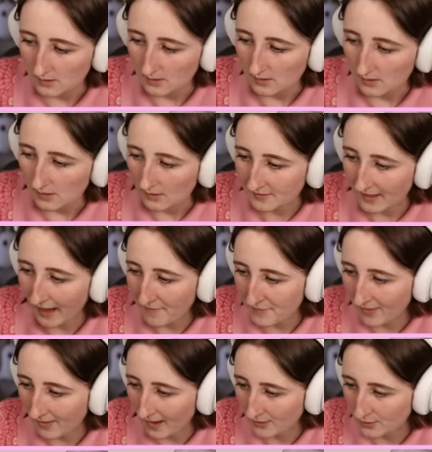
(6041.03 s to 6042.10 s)
Because I have the
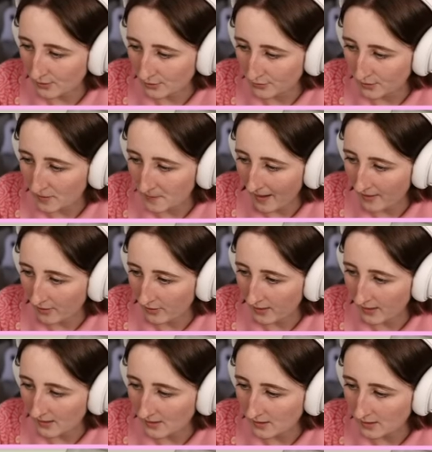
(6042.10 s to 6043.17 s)
lactose-free batter that I
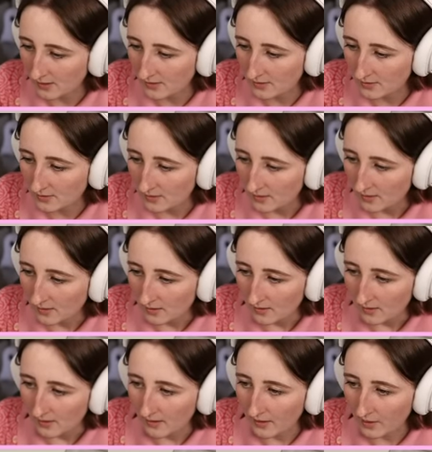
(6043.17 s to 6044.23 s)
can use.
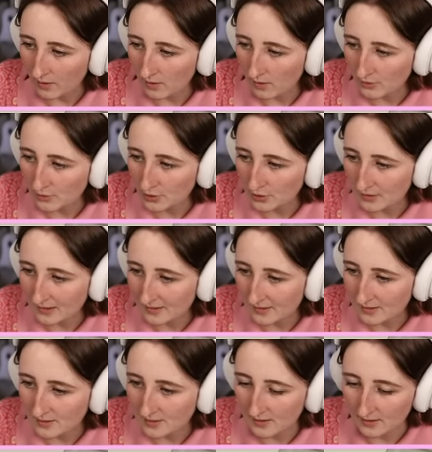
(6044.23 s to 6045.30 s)
And I'll also listen
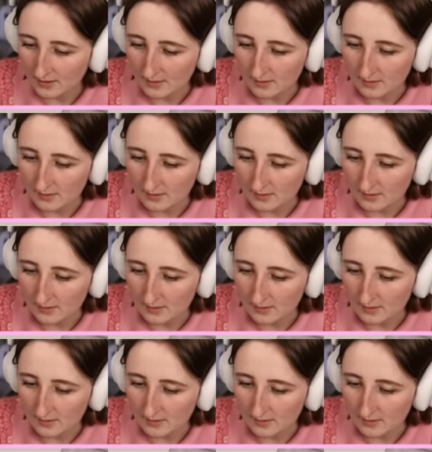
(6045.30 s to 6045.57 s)
to